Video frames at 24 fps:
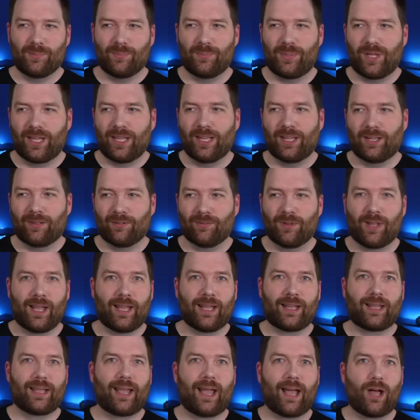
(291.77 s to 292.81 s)
being
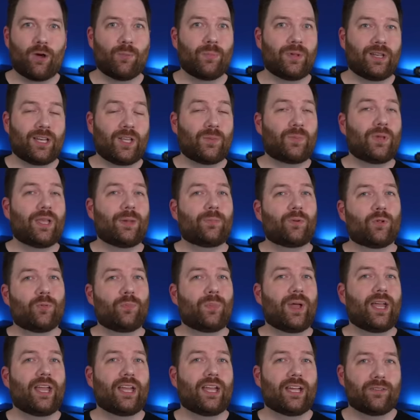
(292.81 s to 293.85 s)
like how many people
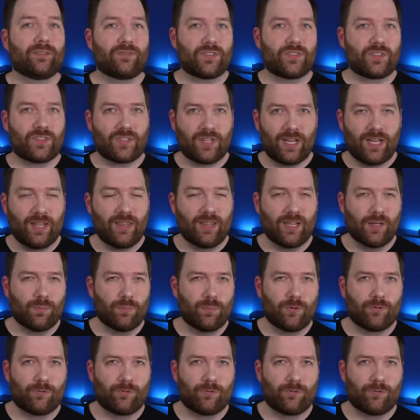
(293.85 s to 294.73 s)
may have seen them